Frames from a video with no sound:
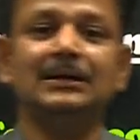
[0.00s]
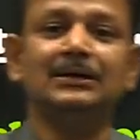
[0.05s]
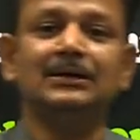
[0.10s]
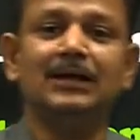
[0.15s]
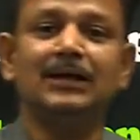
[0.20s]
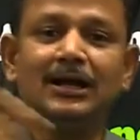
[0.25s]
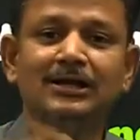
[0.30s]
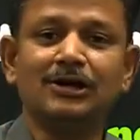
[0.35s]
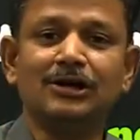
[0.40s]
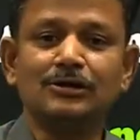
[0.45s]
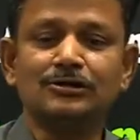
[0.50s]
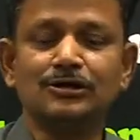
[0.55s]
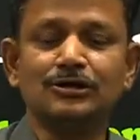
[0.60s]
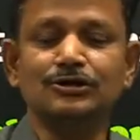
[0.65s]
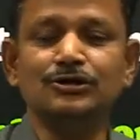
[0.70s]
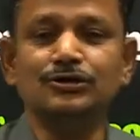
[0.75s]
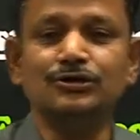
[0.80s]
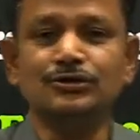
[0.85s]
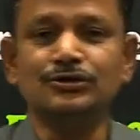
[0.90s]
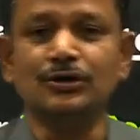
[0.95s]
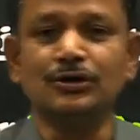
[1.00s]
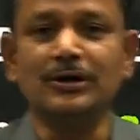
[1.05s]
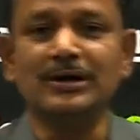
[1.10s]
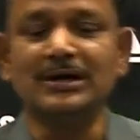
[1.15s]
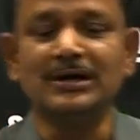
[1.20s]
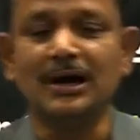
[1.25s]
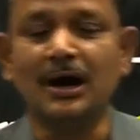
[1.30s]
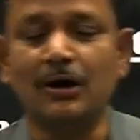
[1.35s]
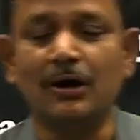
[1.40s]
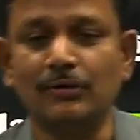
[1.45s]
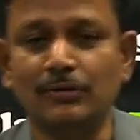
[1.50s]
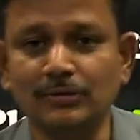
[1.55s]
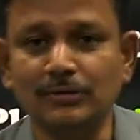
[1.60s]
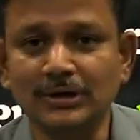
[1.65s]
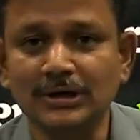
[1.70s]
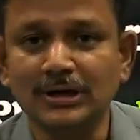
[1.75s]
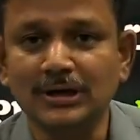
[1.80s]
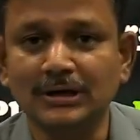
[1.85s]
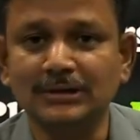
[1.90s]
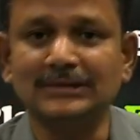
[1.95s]
there is also news going around
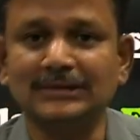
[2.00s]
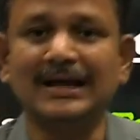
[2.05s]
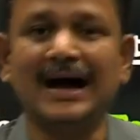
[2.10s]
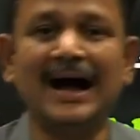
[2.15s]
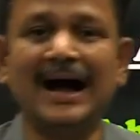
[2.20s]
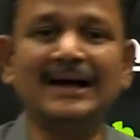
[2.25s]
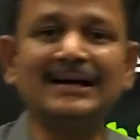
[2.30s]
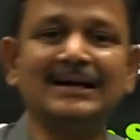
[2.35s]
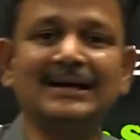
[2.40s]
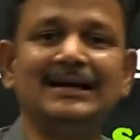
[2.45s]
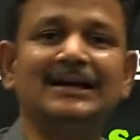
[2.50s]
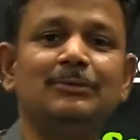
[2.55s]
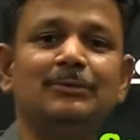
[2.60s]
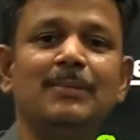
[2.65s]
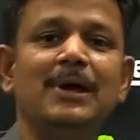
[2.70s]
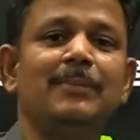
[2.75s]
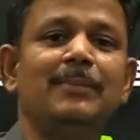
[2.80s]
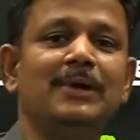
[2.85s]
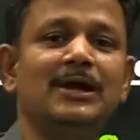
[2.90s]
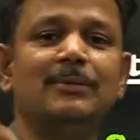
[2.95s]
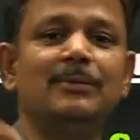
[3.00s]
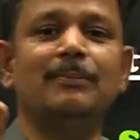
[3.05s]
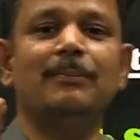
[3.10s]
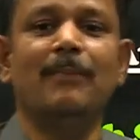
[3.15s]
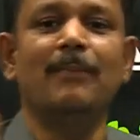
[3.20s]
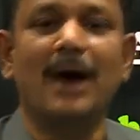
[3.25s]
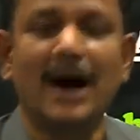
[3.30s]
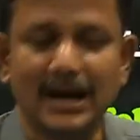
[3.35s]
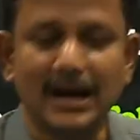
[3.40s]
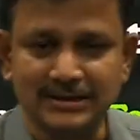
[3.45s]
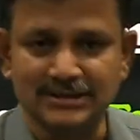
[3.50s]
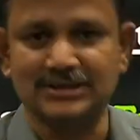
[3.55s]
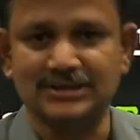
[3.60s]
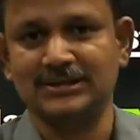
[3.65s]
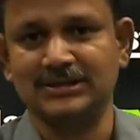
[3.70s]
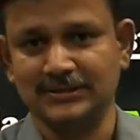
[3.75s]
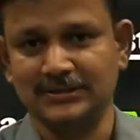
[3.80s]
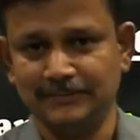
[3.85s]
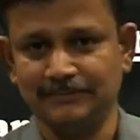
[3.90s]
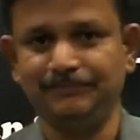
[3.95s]
that it may be in
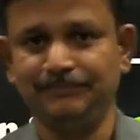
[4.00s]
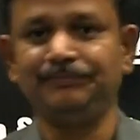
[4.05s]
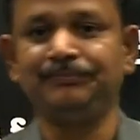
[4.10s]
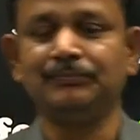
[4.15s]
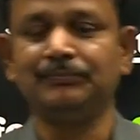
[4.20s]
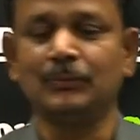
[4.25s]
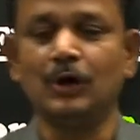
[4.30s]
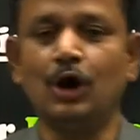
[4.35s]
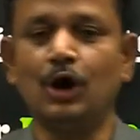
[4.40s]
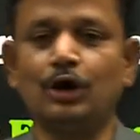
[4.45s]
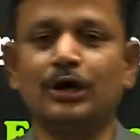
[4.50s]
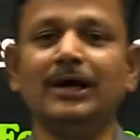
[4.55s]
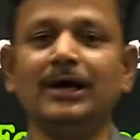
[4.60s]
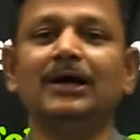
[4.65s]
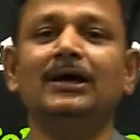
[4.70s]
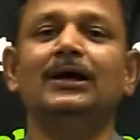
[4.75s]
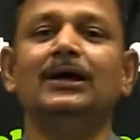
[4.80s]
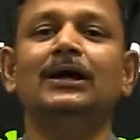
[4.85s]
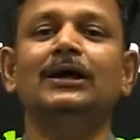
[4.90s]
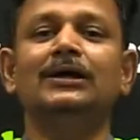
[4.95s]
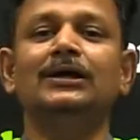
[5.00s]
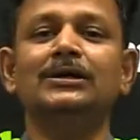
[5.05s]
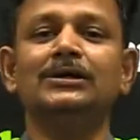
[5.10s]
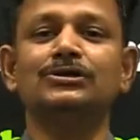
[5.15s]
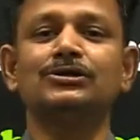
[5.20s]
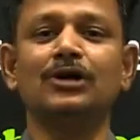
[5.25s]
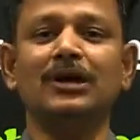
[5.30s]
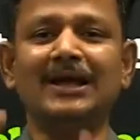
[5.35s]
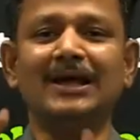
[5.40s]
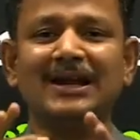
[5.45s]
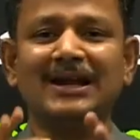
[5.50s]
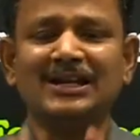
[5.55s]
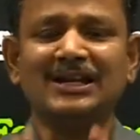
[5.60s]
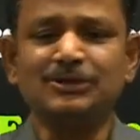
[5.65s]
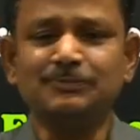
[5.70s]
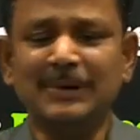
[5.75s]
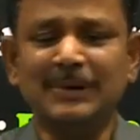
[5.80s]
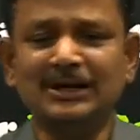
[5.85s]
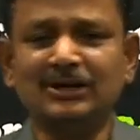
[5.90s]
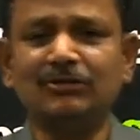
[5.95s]
March. Okay? So,
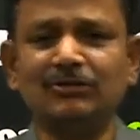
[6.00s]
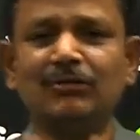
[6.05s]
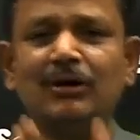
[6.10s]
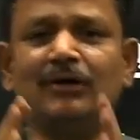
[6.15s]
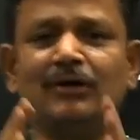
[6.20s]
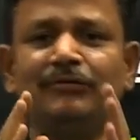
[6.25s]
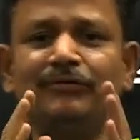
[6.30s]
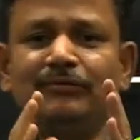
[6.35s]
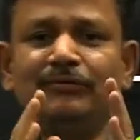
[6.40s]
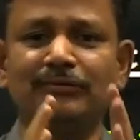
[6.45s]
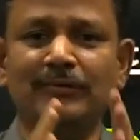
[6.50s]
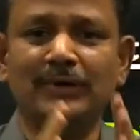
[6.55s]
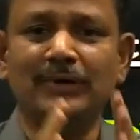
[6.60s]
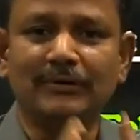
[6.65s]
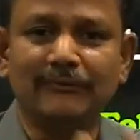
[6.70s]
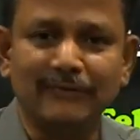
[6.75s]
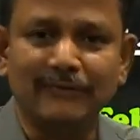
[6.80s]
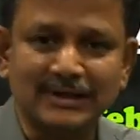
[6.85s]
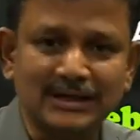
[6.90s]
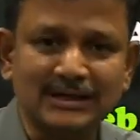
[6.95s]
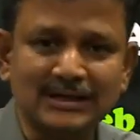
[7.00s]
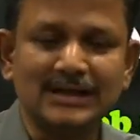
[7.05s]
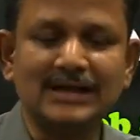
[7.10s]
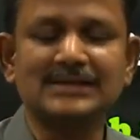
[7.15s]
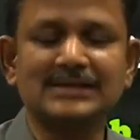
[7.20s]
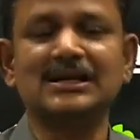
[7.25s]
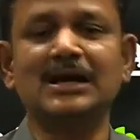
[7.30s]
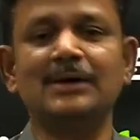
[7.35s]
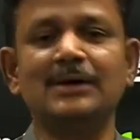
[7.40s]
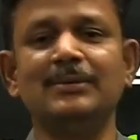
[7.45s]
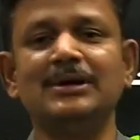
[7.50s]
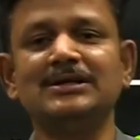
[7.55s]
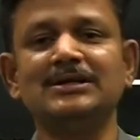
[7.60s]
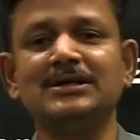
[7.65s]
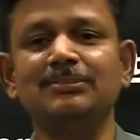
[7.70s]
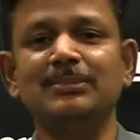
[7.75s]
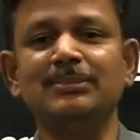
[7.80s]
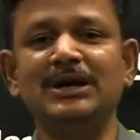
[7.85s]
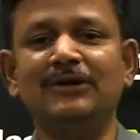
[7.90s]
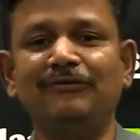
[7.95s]
irrespective of whether the exam is
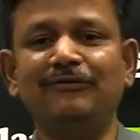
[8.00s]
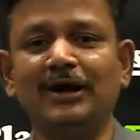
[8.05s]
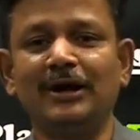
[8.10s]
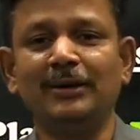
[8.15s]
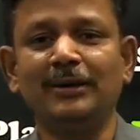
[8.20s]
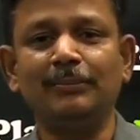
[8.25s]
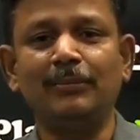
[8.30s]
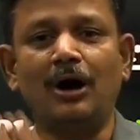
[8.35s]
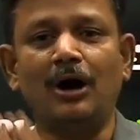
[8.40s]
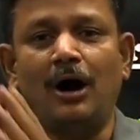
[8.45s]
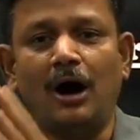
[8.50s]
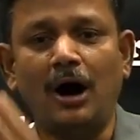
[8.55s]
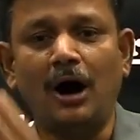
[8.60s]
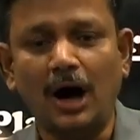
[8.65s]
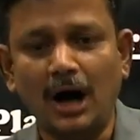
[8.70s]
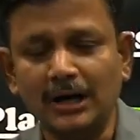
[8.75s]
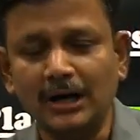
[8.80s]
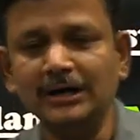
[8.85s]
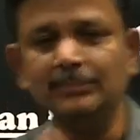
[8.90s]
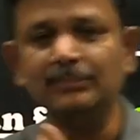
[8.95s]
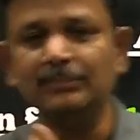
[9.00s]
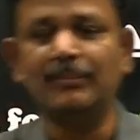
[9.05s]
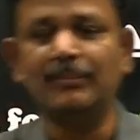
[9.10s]
in mid-Feb or in